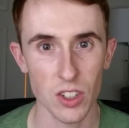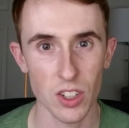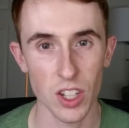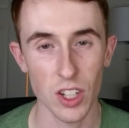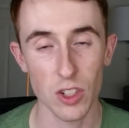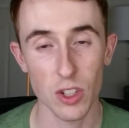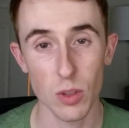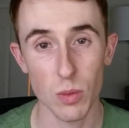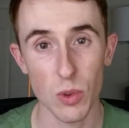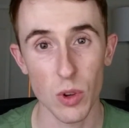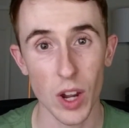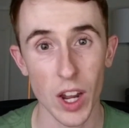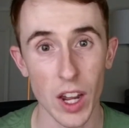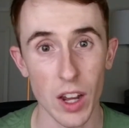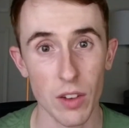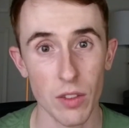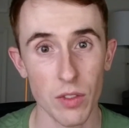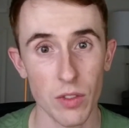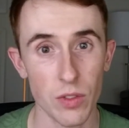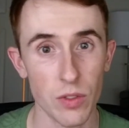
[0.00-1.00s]
They assume you
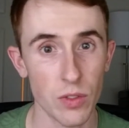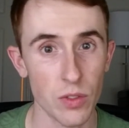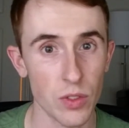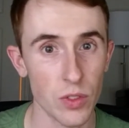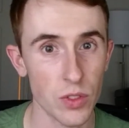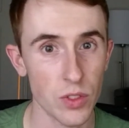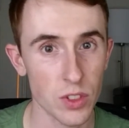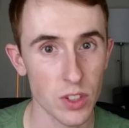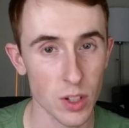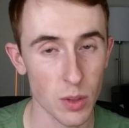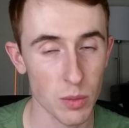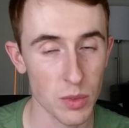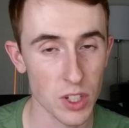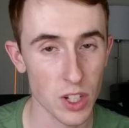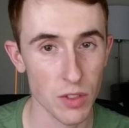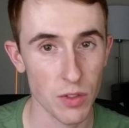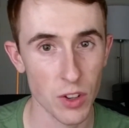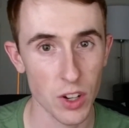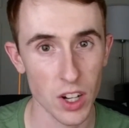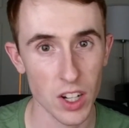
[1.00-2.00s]
have some
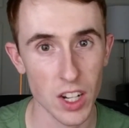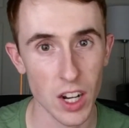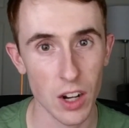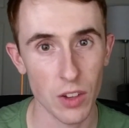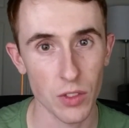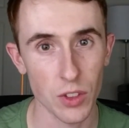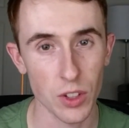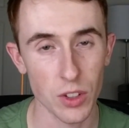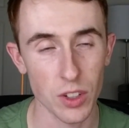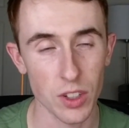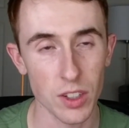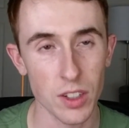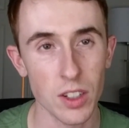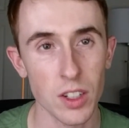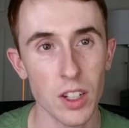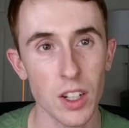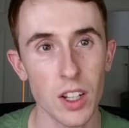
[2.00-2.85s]
stuff already downloaded,